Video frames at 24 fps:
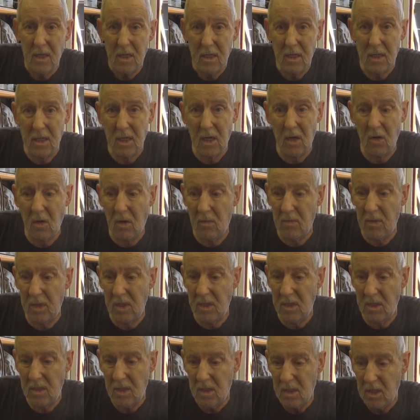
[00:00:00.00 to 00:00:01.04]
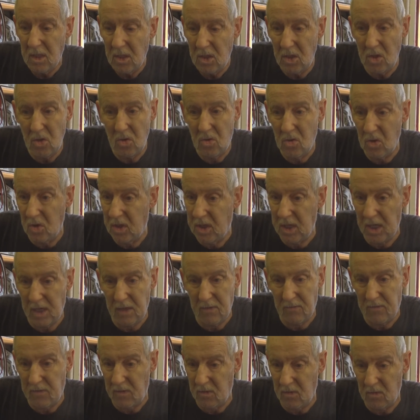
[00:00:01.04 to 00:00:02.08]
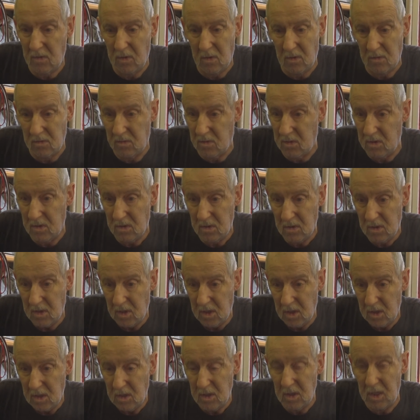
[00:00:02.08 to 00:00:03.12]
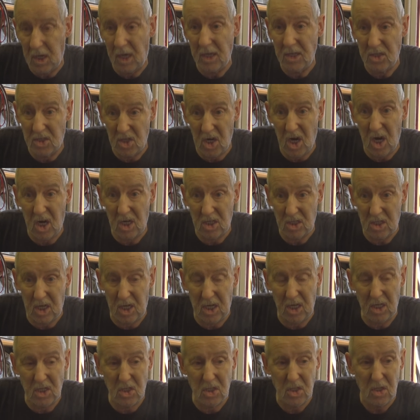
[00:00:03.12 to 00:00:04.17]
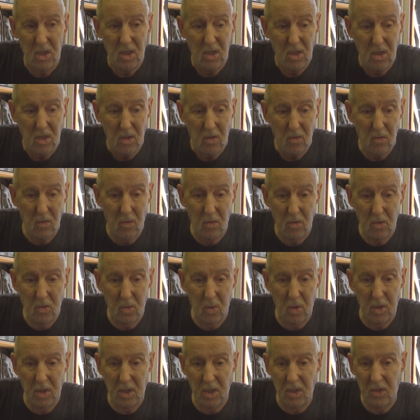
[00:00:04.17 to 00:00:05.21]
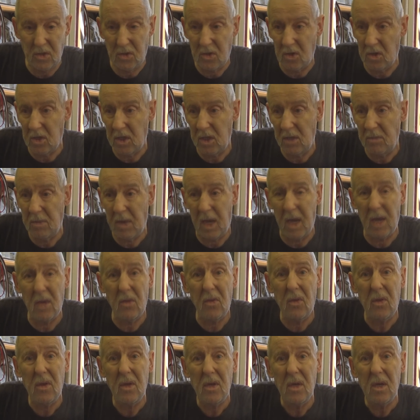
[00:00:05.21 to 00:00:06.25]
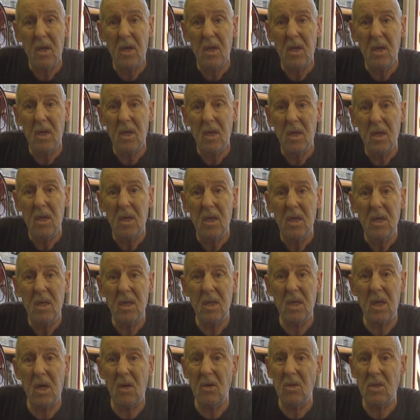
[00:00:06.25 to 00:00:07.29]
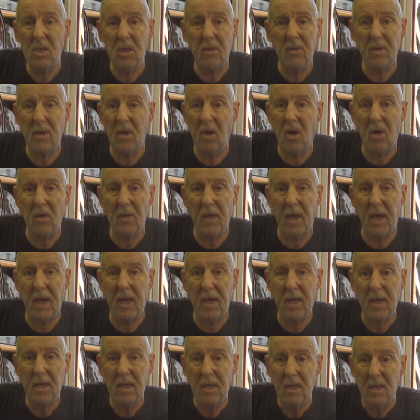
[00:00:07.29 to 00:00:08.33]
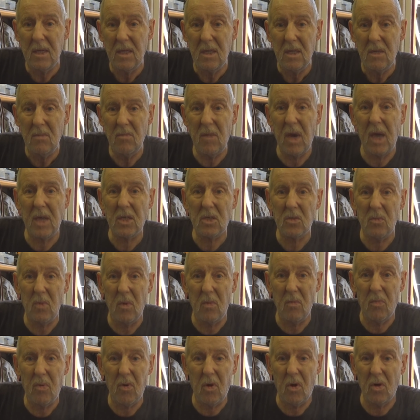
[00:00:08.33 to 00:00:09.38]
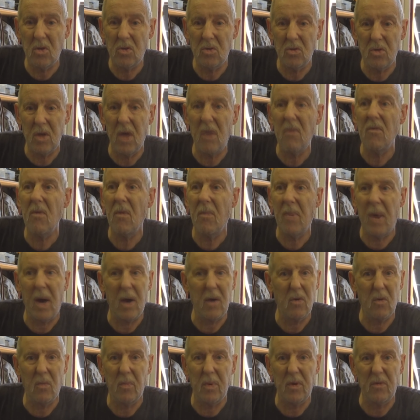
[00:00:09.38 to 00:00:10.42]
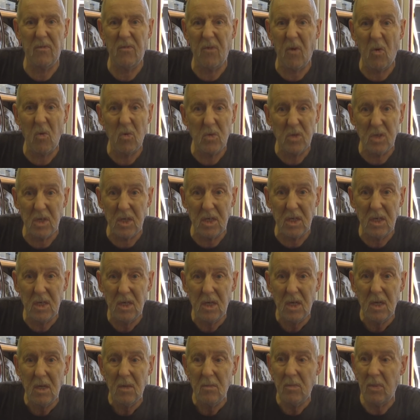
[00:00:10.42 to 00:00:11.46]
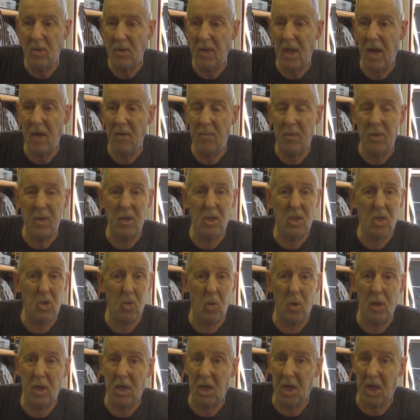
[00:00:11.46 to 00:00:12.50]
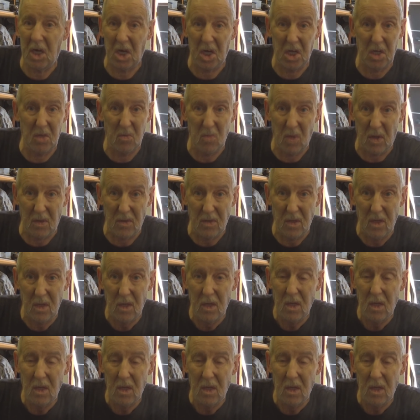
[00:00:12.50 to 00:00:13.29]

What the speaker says: You know, I mean, you could get them for what, the 8 hours that is, what, £20–30, you know, something like that. Maximum price you'd ever pay would be 40, but that would be a squeaky clean one.